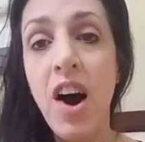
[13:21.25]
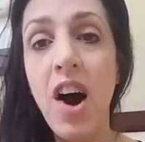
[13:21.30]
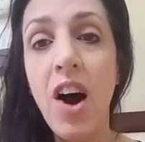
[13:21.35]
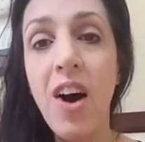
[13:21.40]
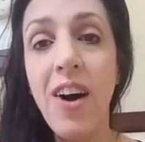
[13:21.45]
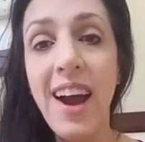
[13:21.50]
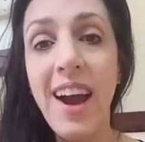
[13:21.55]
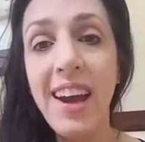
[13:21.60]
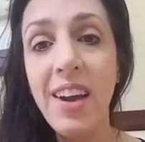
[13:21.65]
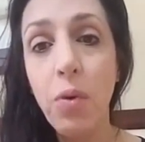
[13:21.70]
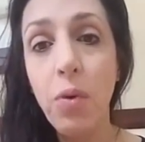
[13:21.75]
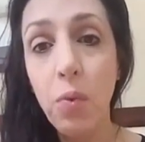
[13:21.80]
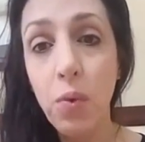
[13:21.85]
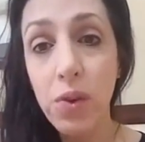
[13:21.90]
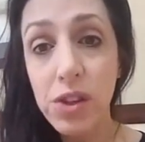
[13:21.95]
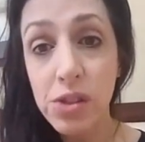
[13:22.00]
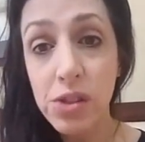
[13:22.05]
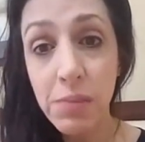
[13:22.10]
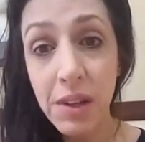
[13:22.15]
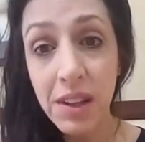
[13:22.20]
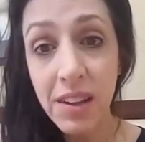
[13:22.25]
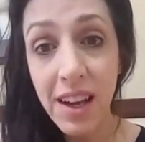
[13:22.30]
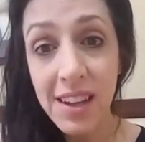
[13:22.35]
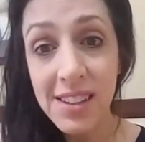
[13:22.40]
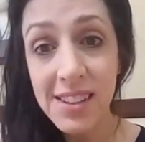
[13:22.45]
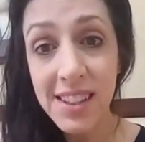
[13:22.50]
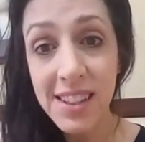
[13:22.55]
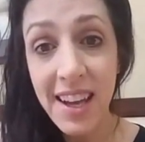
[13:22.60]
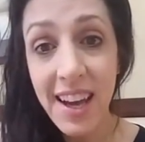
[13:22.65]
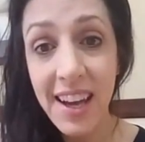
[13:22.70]
All right, wish me luck
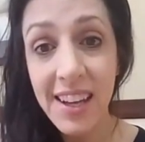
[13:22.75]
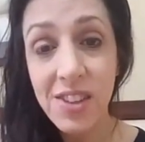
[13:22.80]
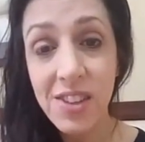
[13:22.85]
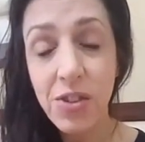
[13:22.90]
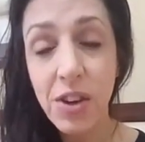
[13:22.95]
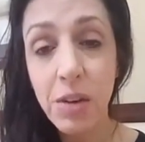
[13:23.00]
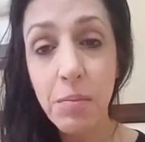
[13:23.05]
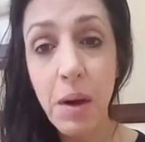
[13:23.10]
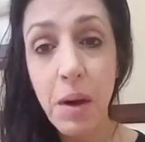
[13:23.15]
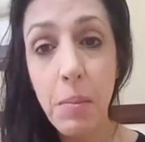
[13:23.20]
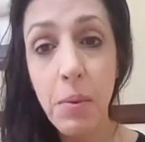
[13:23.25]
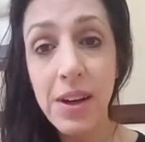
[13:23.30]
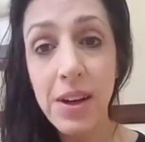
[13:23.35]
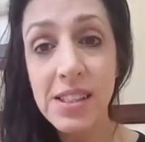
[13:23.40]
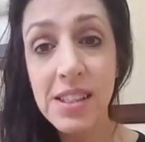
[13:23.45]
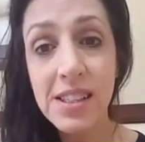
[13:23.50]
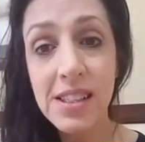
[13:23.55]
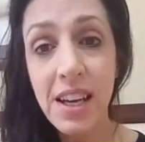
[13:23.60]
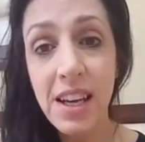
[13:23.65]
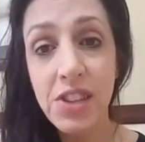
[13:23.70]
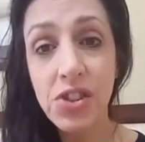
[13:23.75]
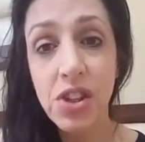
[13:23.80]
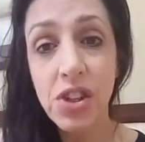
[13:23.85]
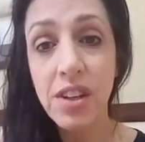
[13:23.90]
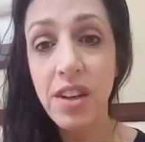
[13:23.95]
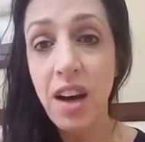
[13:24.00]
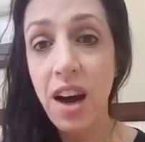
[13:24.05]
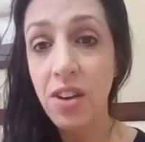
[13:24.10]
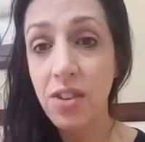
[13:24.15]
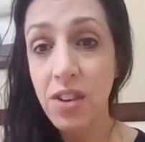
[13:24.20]
today during my
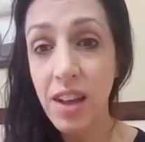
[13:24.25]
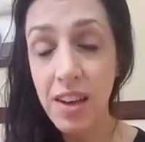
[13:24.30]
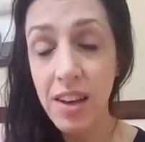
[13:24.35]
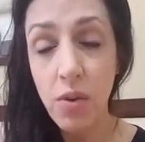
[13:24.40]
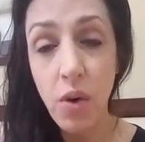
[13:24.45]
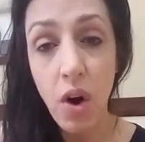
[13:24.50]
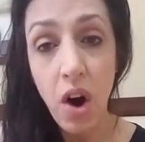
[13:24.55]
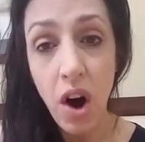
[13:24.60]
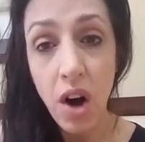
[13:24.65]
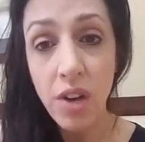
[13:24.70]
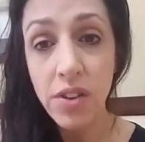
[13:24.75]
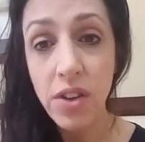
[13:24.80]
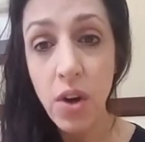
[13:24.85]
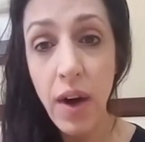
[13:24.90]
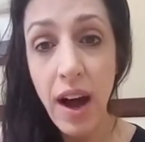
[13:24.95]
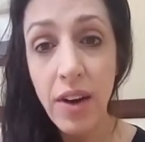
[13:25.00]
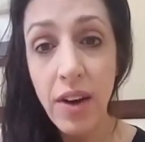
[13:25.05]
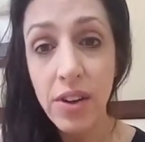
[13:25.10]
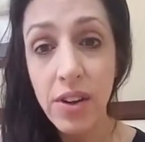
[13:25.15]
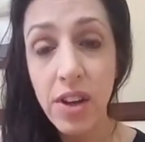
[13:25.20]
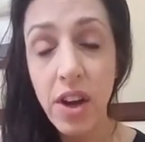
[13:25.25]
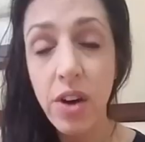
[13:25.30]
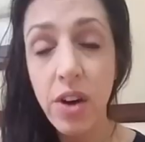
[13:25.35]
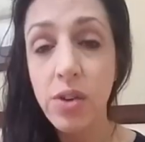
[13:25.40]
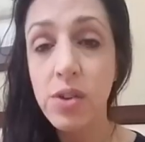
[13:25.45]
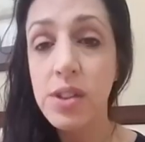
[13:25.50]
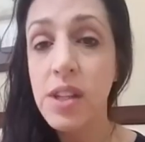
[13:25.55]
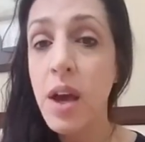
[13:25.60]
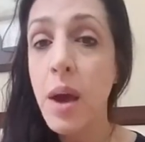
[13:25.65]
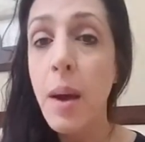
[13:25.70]
presentation. I'll let you all know how it
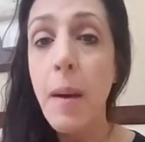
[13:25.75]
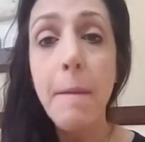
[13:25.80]
goes.